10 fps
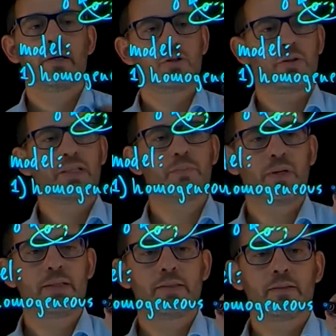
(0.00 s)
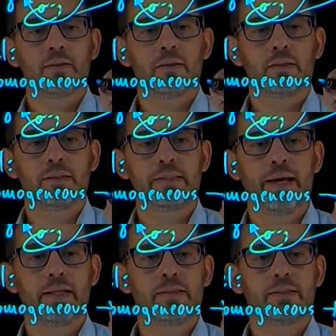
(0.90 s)
So this means
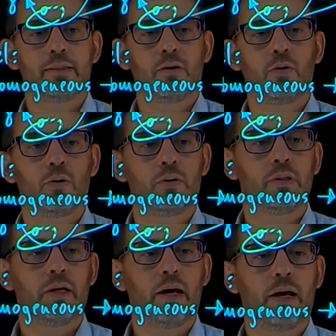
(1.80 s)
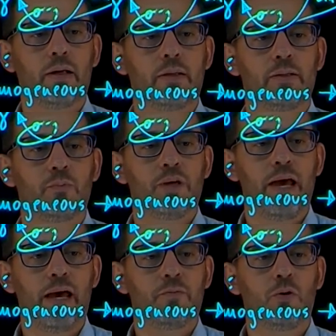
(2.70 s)
that we
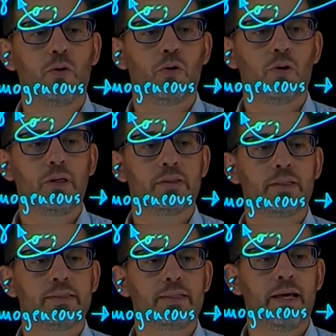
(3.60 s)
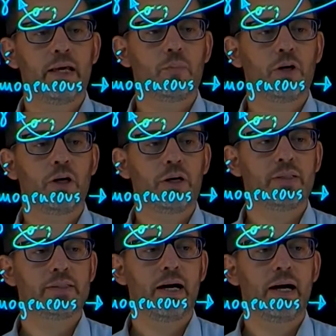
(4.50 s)
have all the same
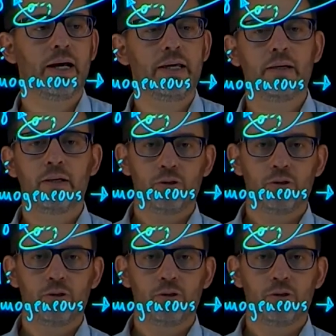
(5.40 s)
currents I.